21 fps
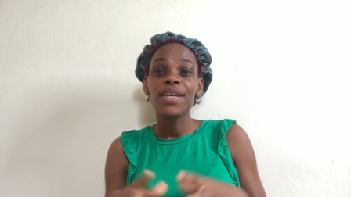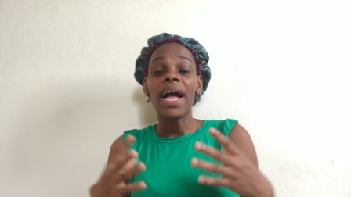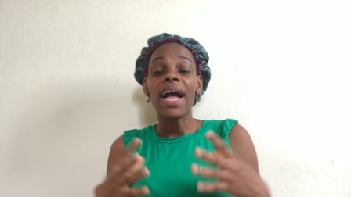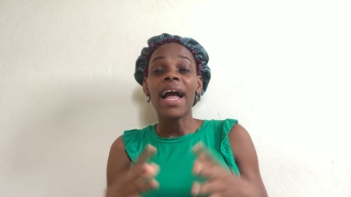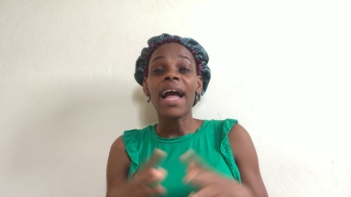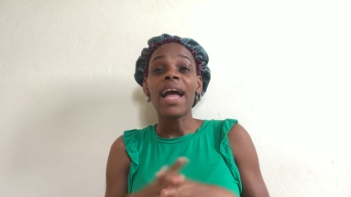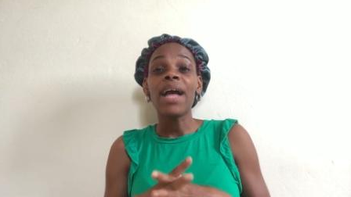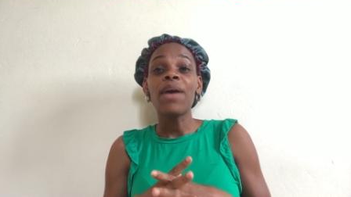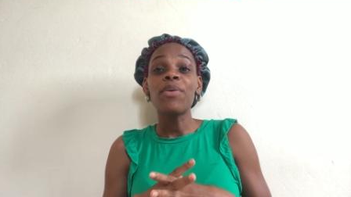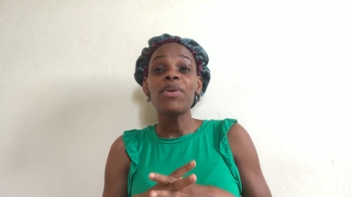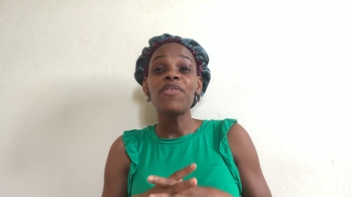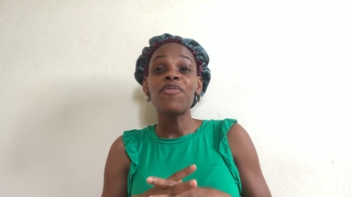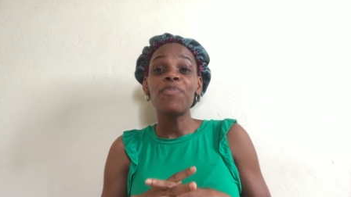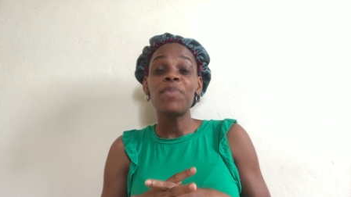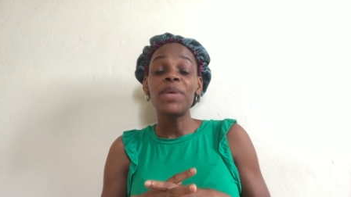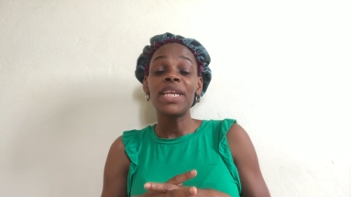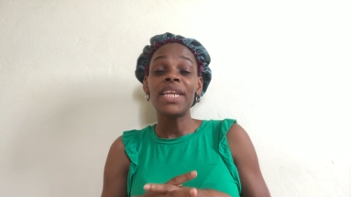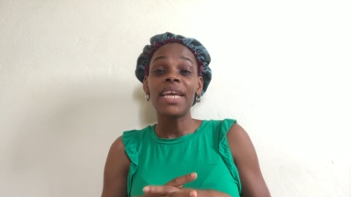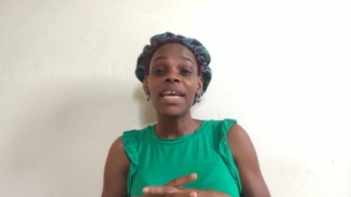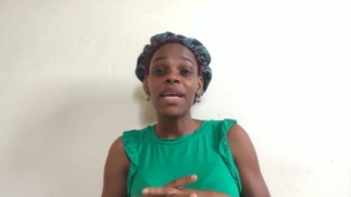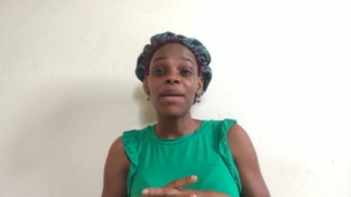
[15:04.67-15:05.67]
I would have
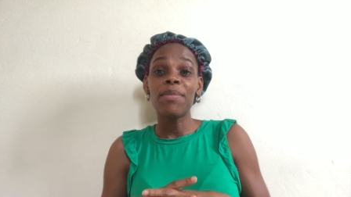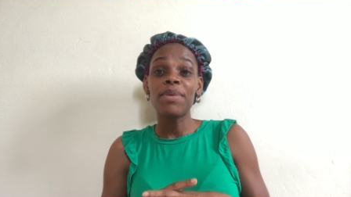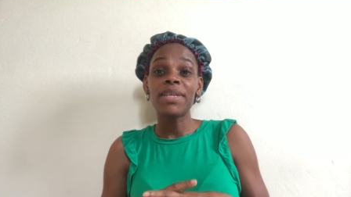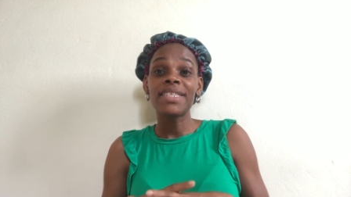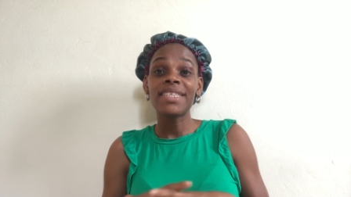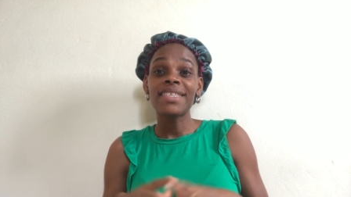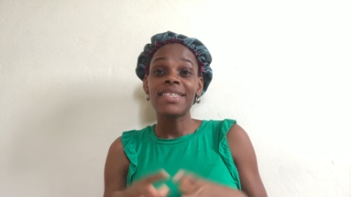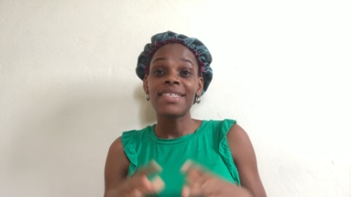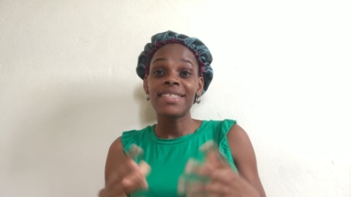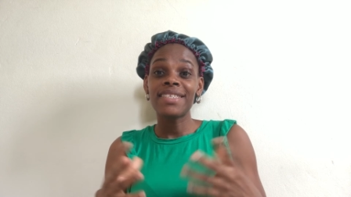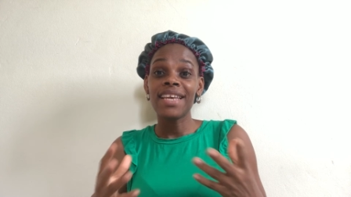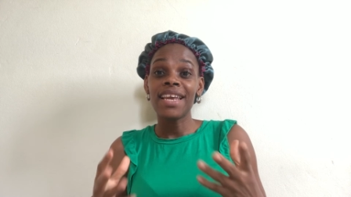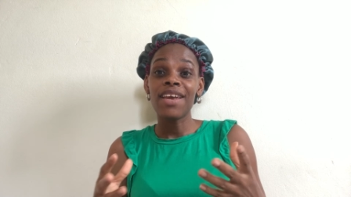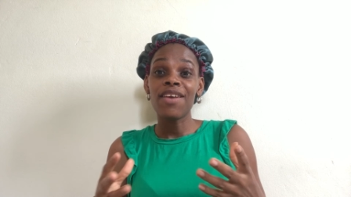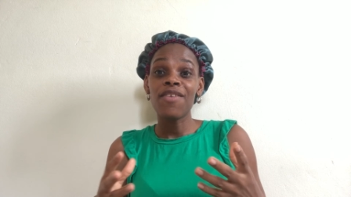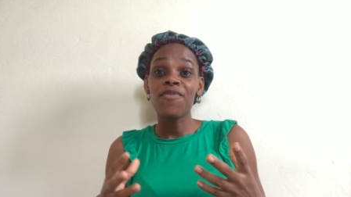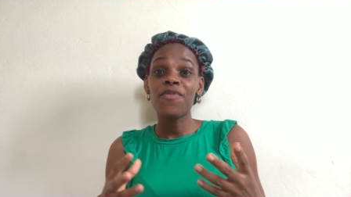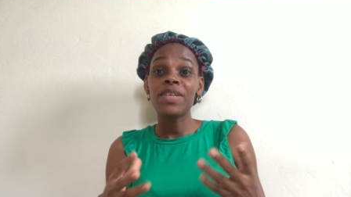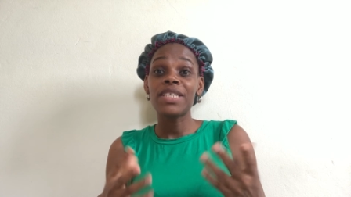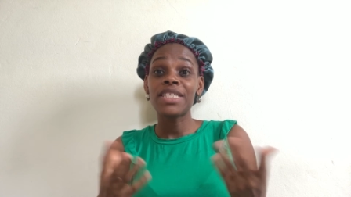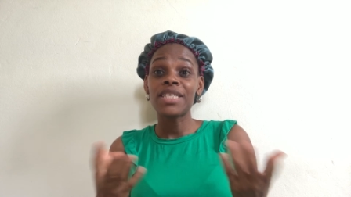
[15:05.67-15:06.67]
been able to
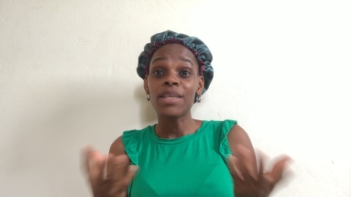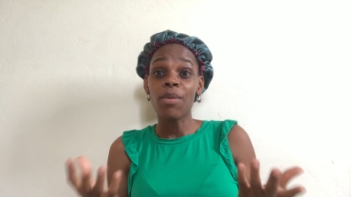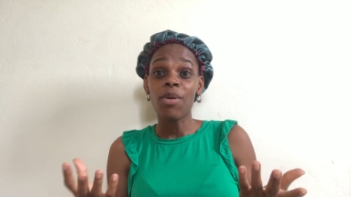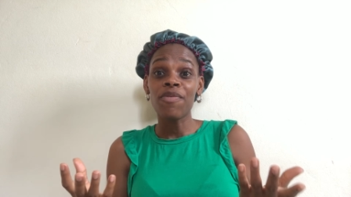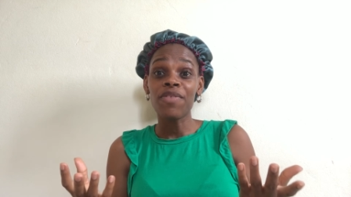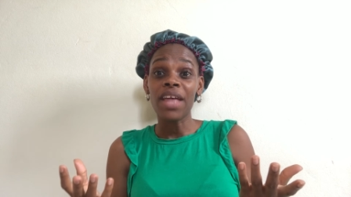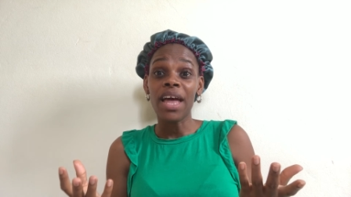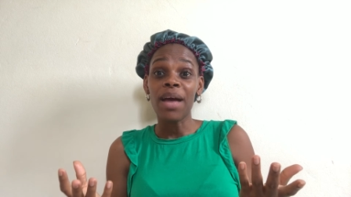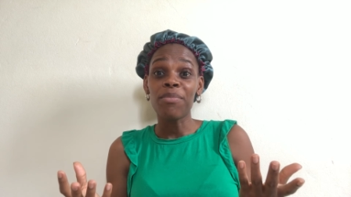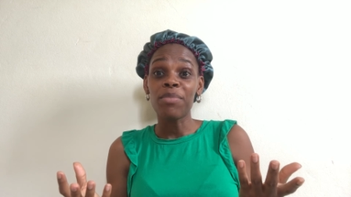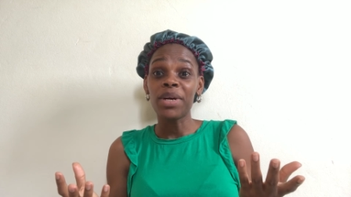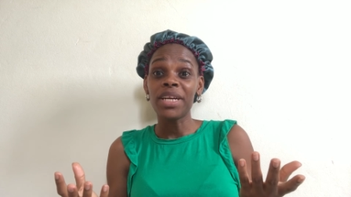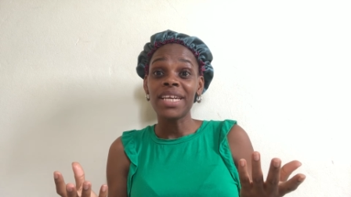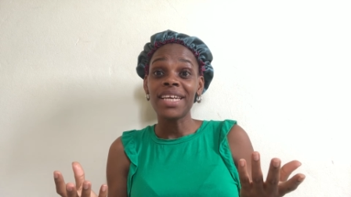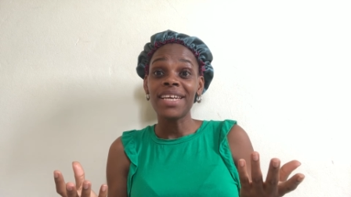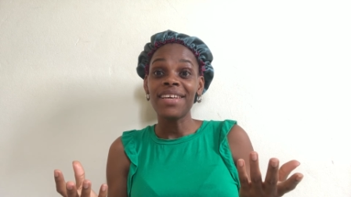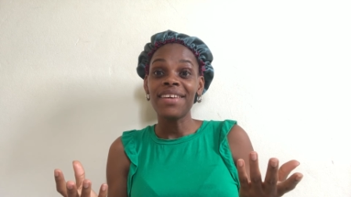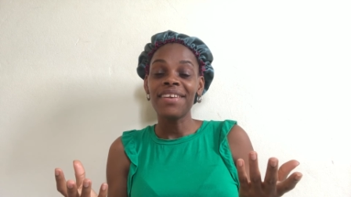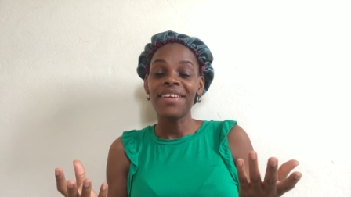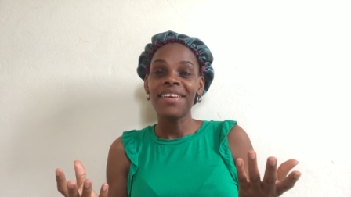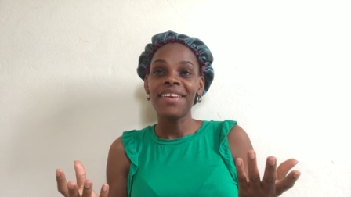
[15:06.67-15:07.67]
save some of that
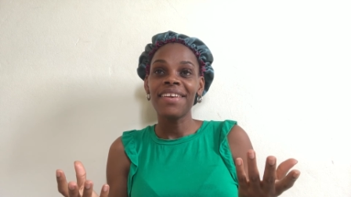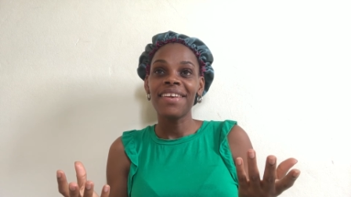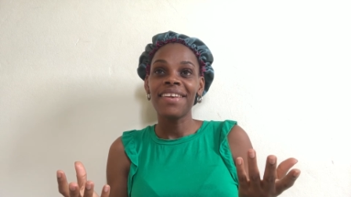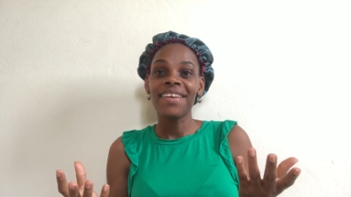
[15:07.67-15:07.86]
money.